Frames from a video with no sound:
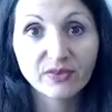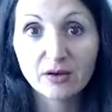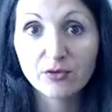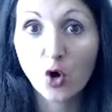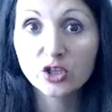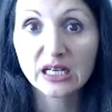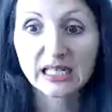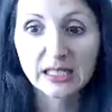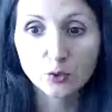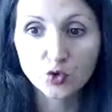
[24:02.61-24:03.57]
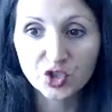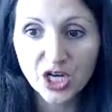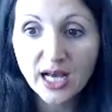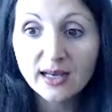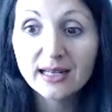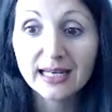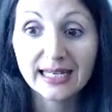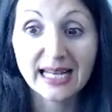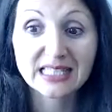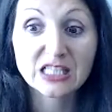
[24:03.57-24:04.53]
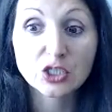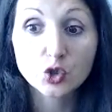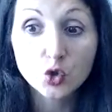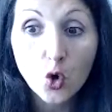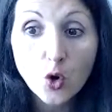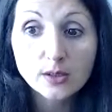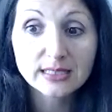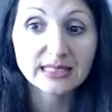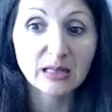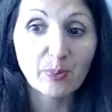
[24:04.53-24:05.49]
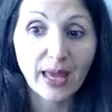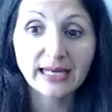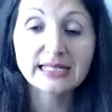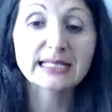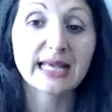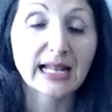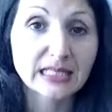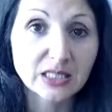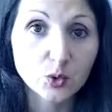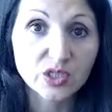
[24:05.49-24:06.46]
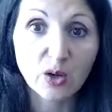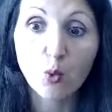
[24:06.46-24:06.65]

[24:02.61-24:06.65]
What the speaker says: Voda ključa na 100 stepeni Celzijusa.